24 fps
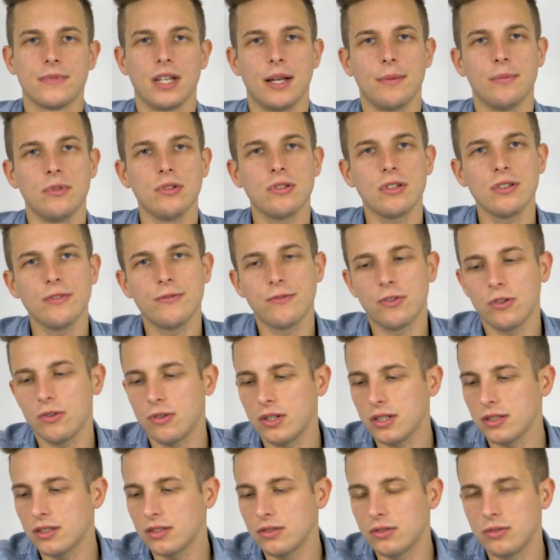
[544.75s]
I'm looking
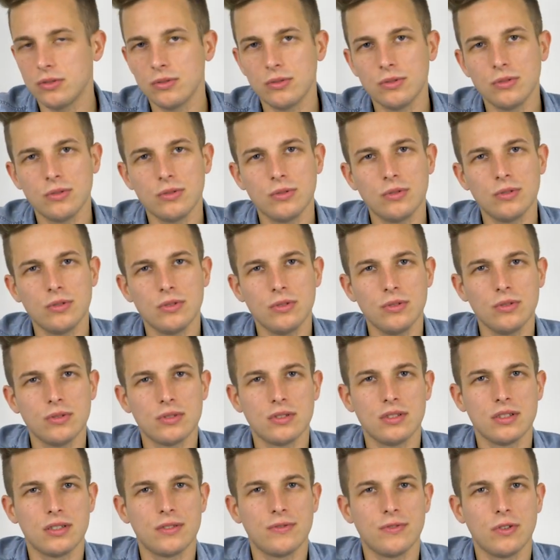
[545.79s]
forward to use
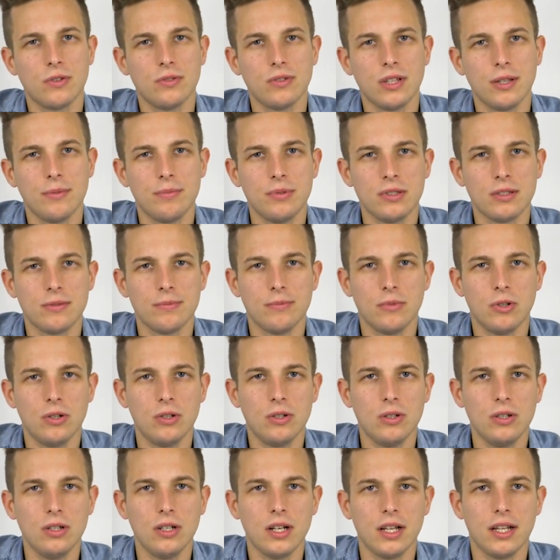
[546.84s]
this phone a bit
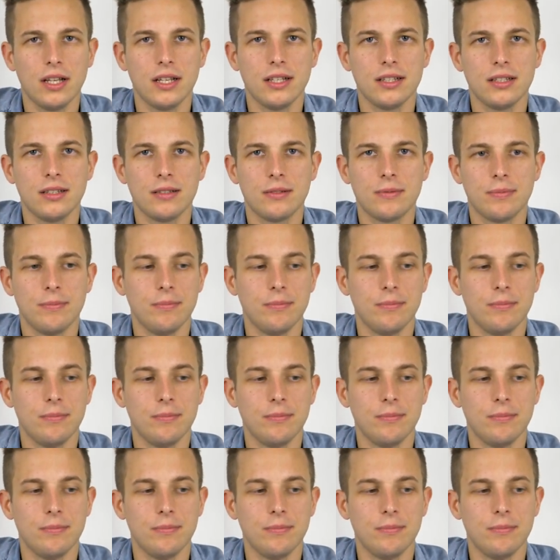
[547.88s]
more and